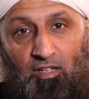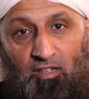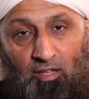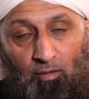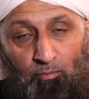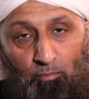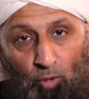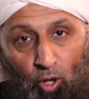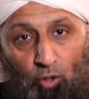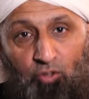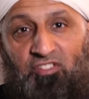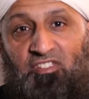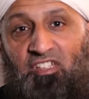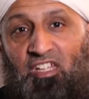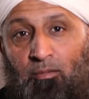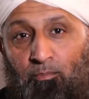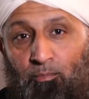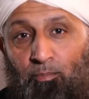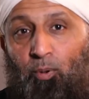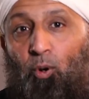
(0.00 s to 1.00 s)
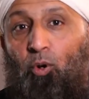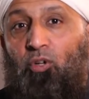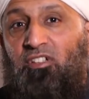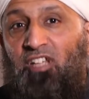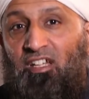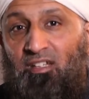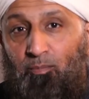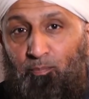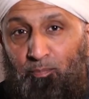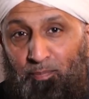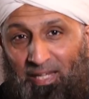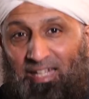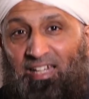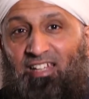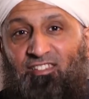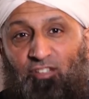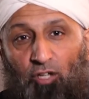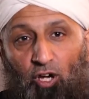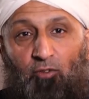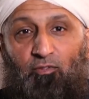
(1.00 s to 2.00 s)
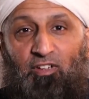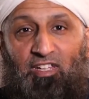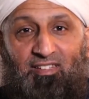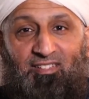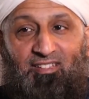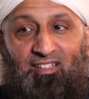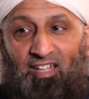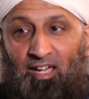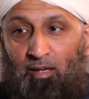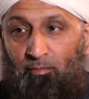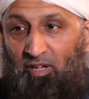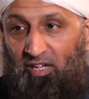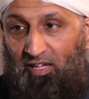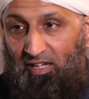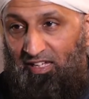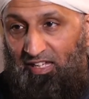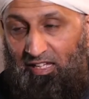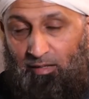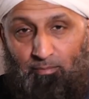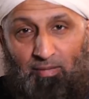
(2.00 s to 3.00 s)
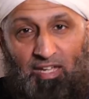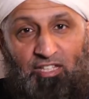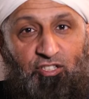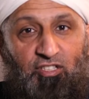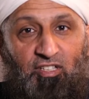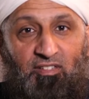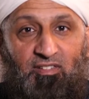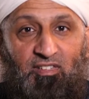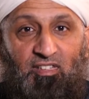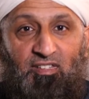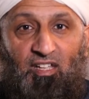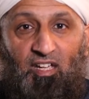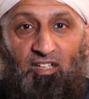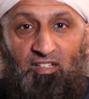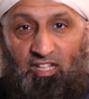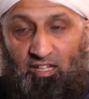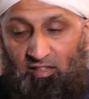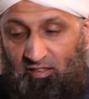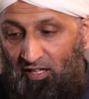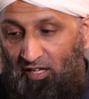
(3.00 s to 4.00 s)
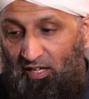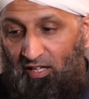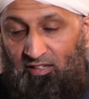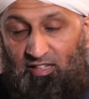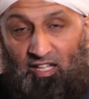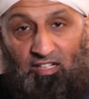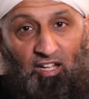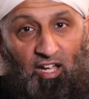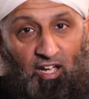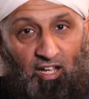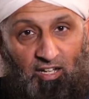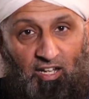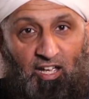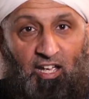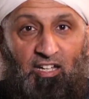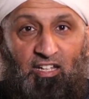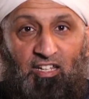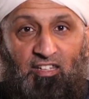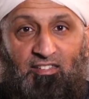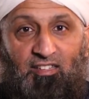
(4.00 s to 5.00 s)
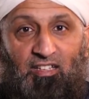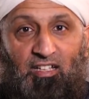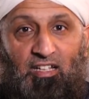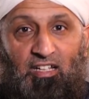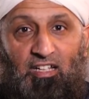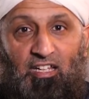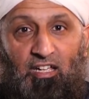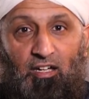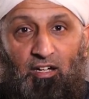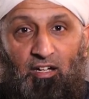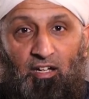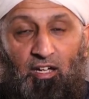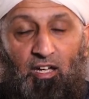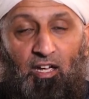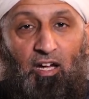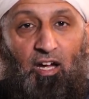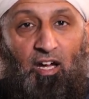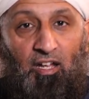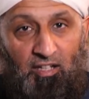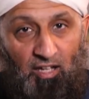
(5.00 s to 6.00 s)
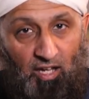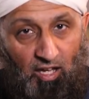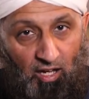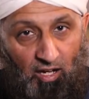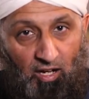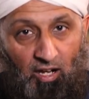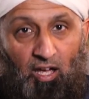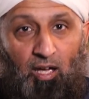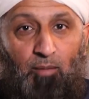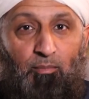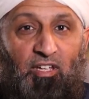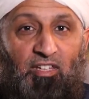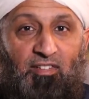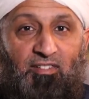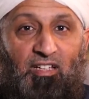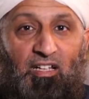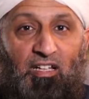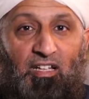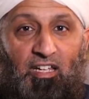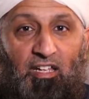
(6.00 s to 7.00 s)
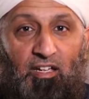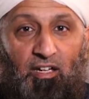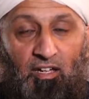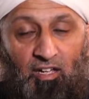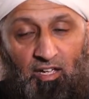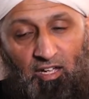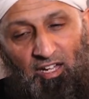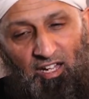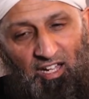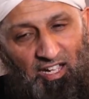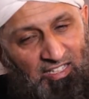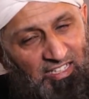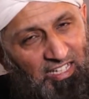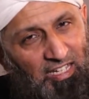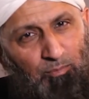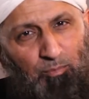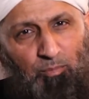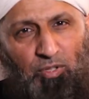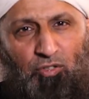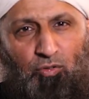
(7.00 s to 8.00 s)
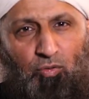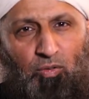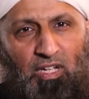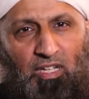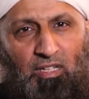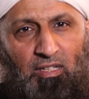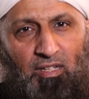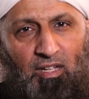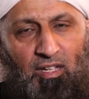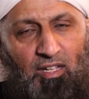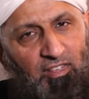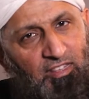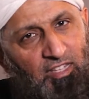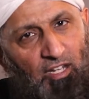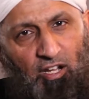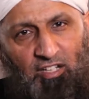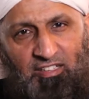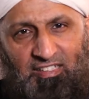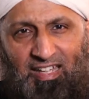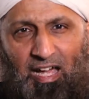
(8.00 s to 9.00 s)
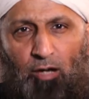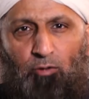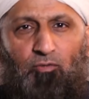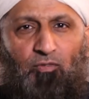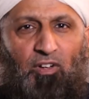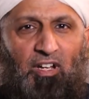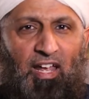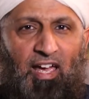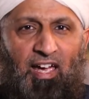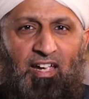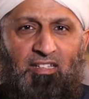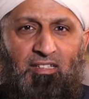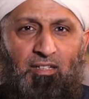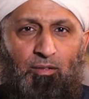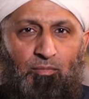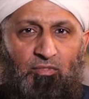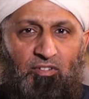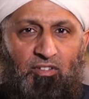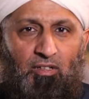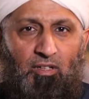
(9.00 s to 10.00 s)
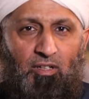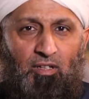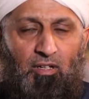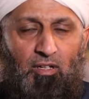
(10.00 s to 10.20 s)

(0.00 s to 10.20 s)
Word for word: the most important pillars of Islam, he mentions this hadith that halal is clear and haram is clear. And in between, there are doubtful items.